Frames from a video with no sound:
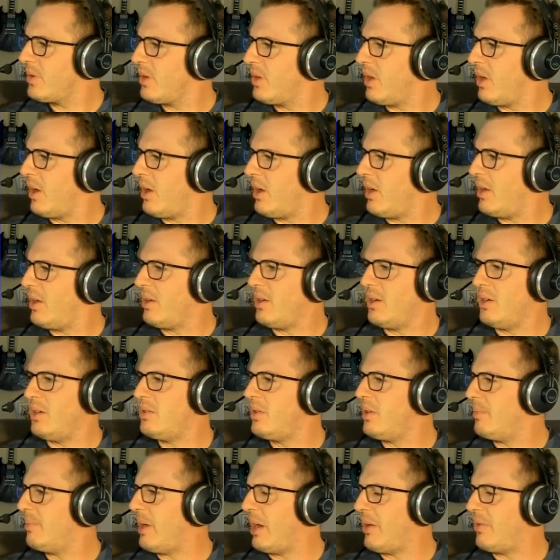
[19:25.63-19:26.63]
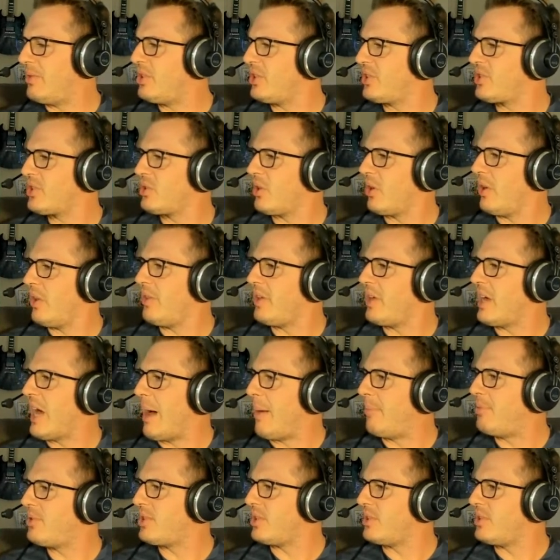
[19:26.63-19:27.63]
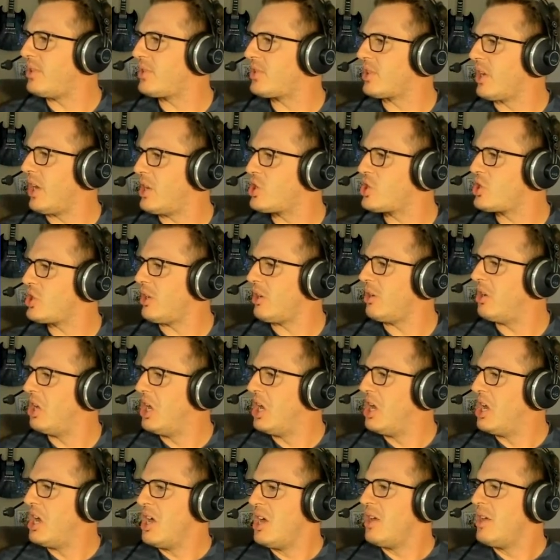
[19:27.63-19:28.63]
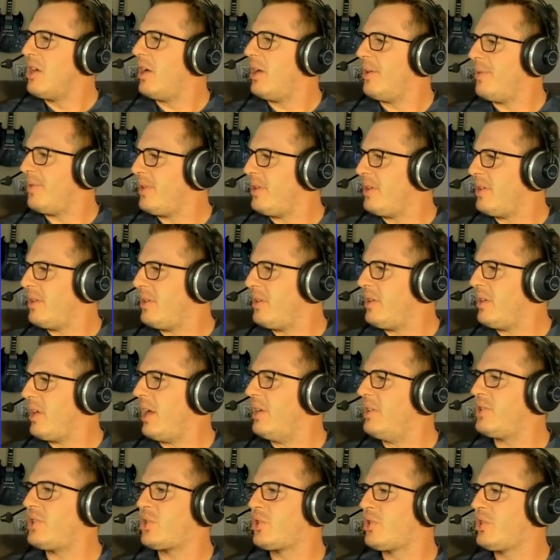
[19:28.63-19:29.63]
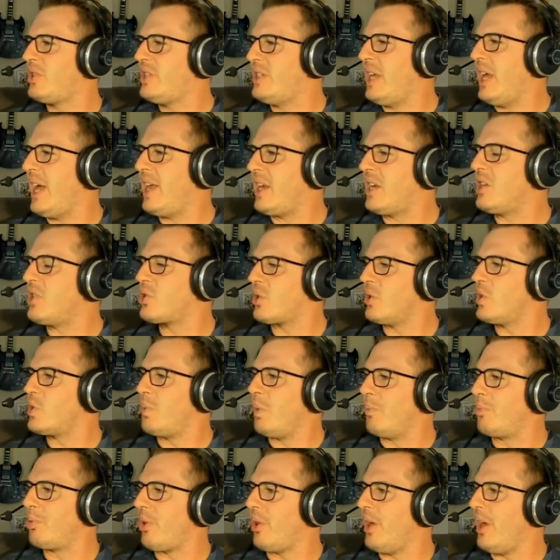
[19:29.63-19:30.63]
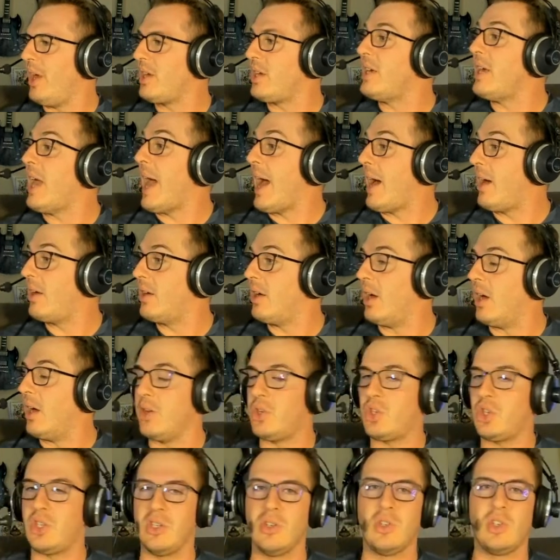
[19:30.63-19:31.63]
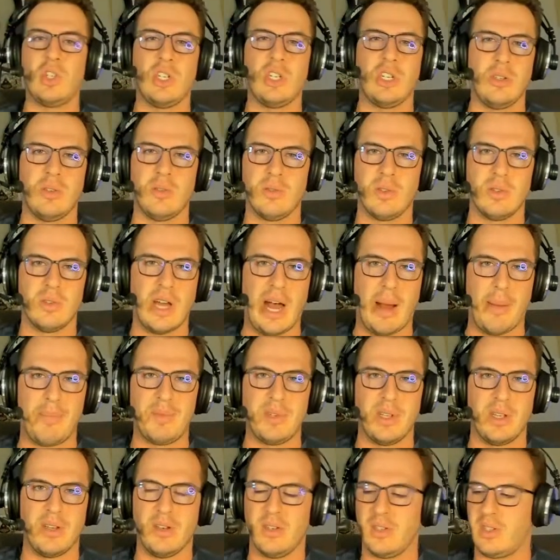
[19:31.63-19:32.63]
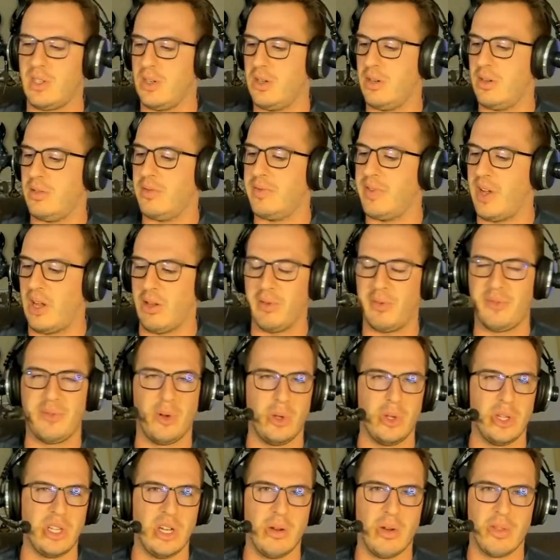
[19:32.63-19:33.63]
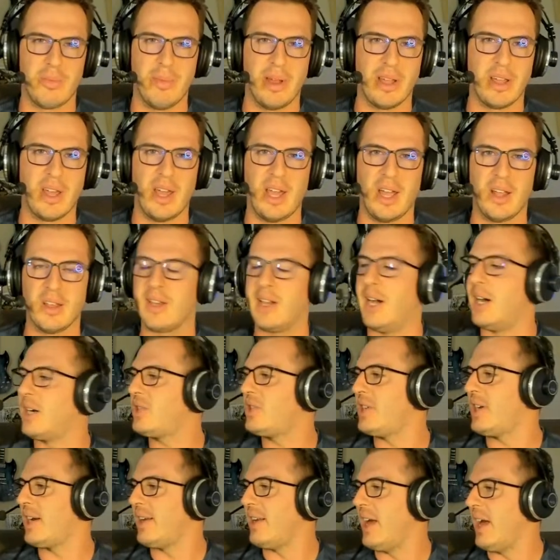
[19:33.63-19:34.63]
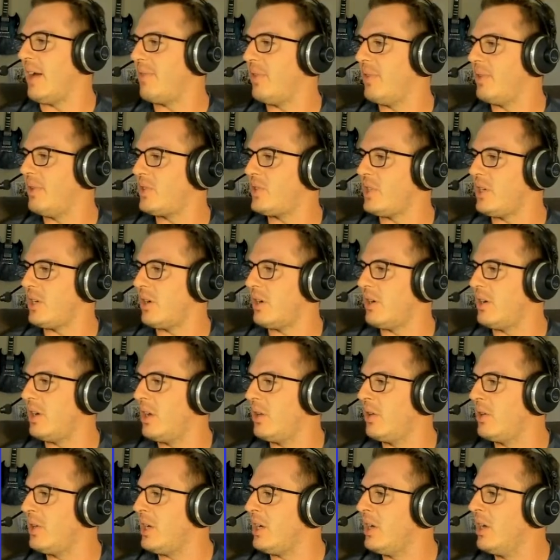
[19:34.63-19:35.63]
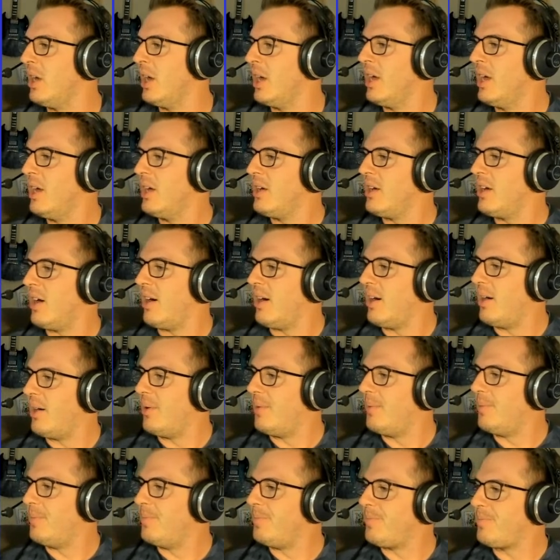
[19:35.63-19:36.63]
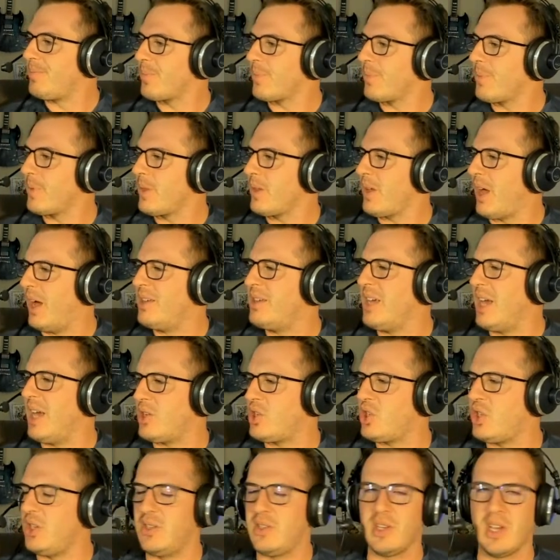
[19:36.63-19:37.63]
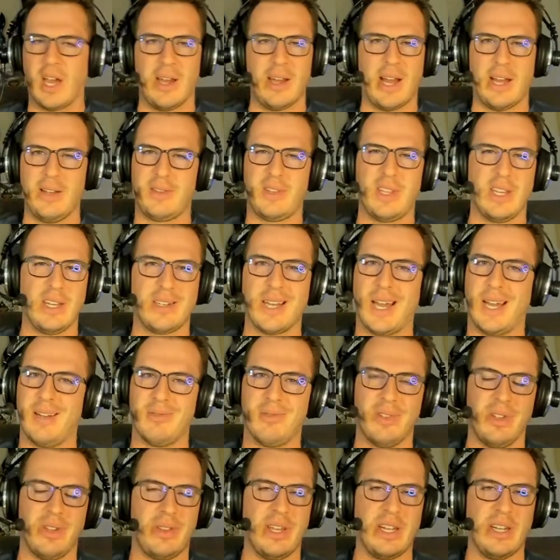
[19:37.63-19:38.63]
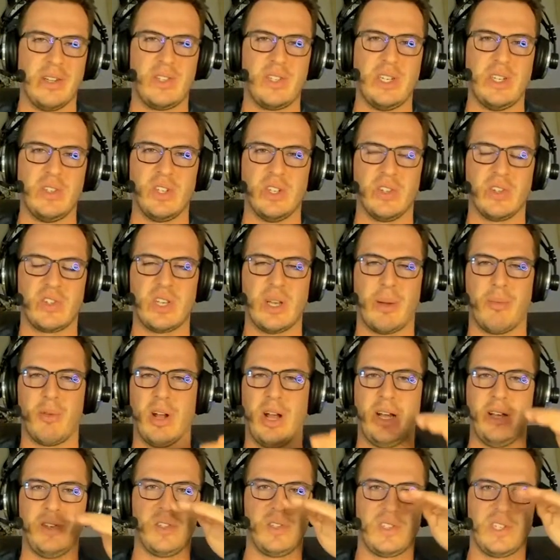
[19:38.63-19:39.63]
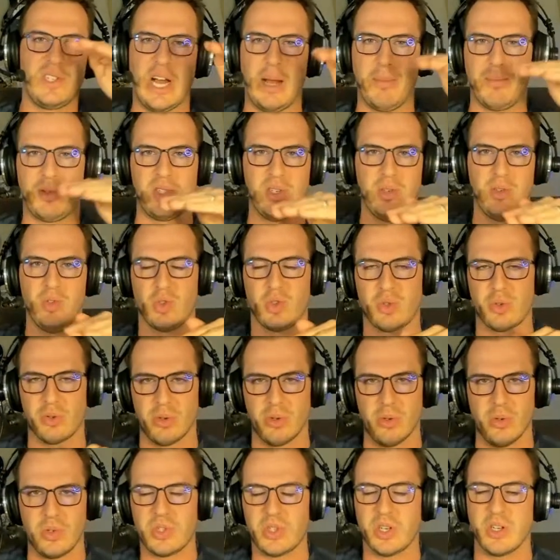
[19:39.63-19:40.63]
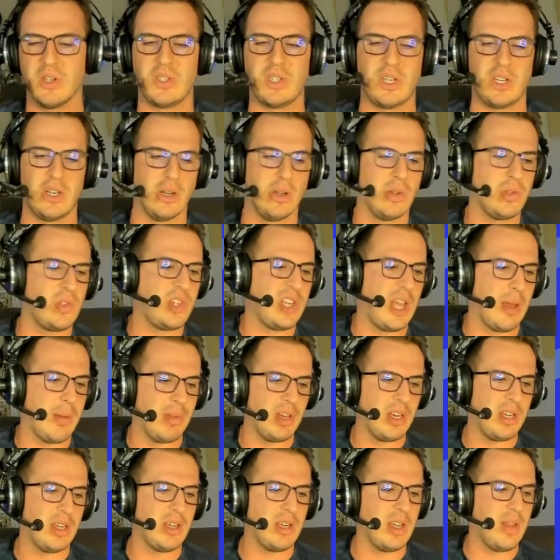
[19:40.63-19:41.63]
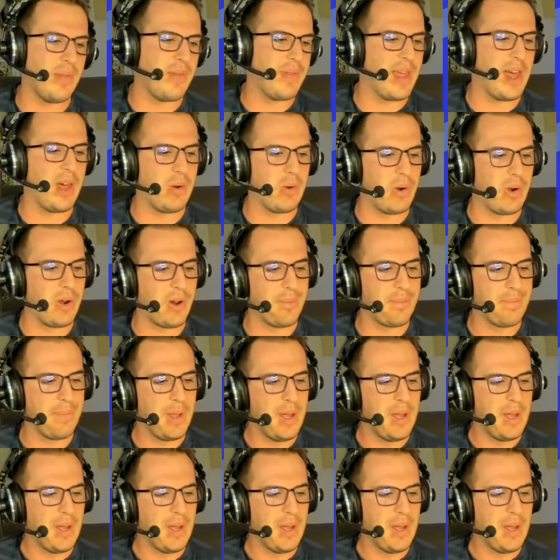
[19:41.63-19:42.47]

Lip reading: about just sort of the opposite discussion. Has Annie Drews been playing? Yeah, she hopped into Volleyfolio with Micah Hancock second half of this year in Italy. Yeah, she's. I really think it's easy to summarize: Thompson, Drews, Coutinho, Samity in that order.